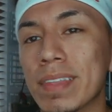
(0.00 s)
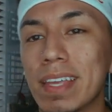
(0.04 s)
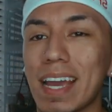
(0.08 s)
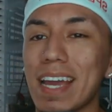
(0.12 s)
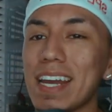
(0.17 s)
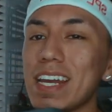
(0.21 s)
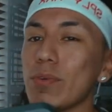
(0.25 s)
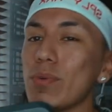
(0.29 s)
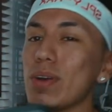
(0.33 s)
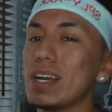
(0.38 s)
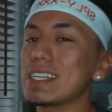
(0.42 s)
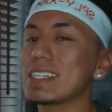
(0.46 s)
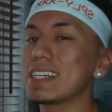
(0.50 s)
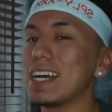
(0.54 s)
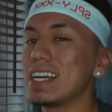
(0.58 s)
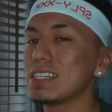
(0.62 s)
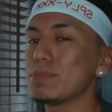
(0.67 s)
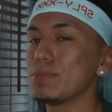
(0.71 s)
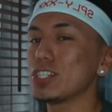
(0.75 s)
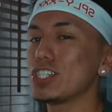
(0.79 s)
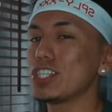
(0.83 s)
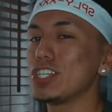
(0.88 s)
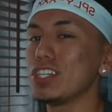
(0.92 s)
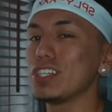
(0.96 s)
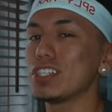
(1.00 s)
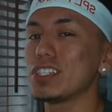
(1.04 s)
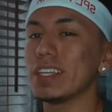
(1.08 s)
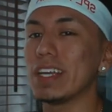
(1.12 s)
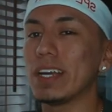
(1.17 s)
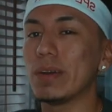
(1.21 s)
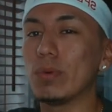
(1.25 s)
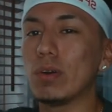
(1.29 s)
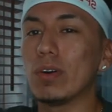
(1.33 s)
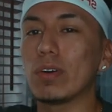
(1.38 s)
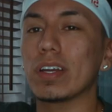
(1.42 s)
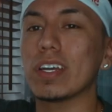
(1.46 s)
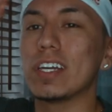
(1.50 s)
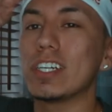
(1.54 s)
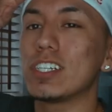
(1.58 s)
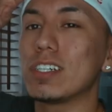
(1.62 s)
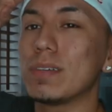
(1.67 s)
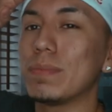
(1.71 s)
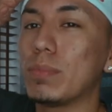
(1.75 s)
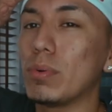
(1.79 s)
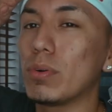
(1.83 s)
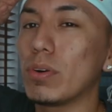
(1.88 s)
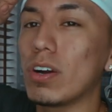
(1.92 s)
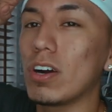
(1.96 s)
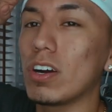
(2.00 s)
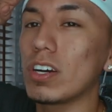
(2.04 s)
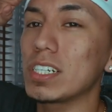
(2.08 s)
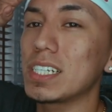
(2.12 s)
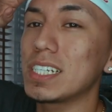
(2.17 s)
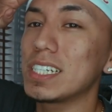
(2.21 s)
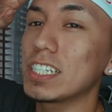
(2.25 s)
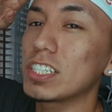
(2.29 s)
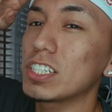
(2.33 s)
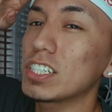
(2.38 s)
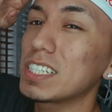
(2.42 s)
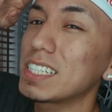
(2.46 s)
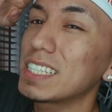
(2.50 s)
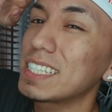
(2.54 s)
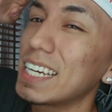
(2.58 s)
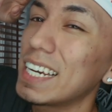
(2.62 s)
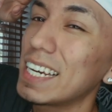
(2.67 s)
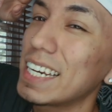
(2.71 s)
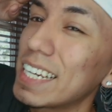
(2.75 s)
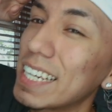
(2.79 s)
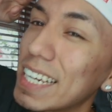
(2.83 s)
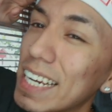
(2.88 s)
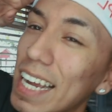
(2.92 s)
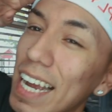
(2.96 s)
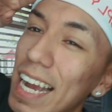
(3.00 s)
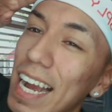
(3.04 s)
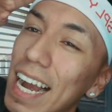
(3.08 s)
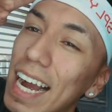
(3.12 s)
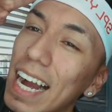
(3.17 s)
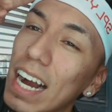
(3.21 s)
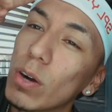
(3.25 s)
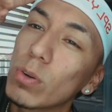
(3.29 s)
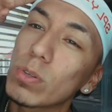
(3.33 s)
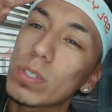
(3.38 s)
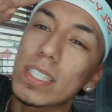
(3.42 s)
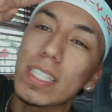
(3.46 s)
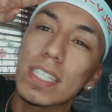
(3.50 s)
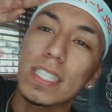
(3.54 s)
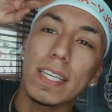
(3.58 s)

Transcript: Anyways, guys, make sure you stay woke. It's your boy, R Sneakers, signing out.